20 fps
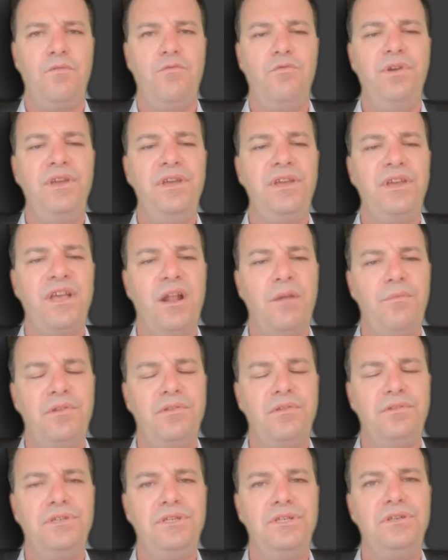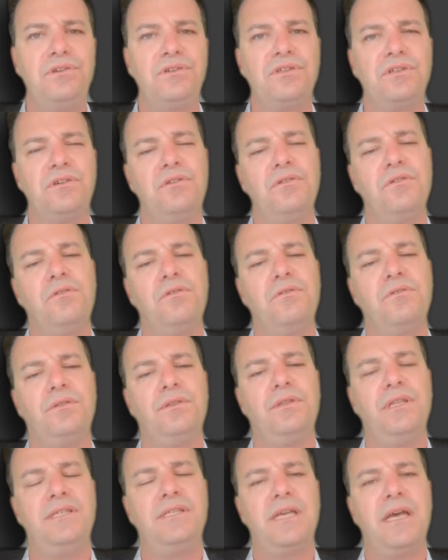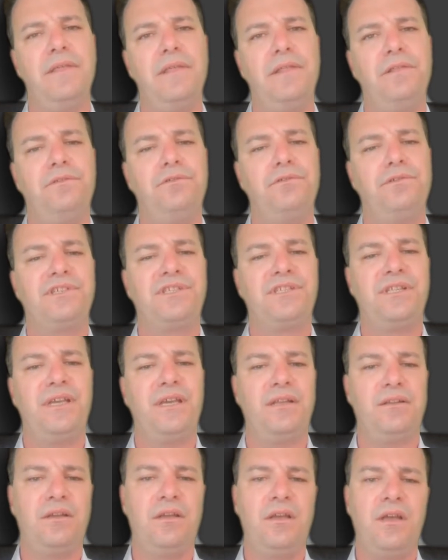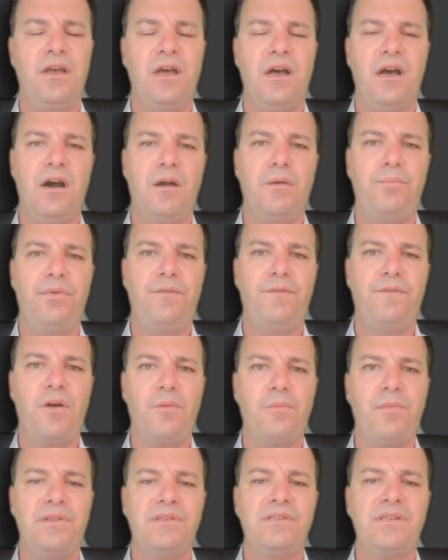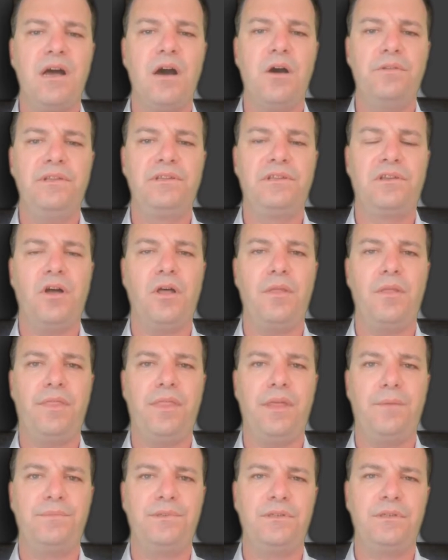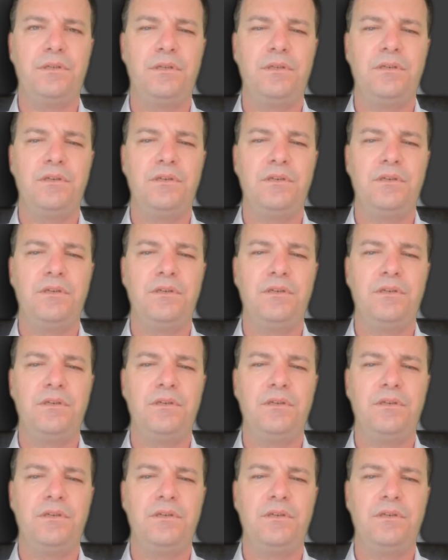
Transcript: We in Kelvin years ago decided to extend our performance audit concept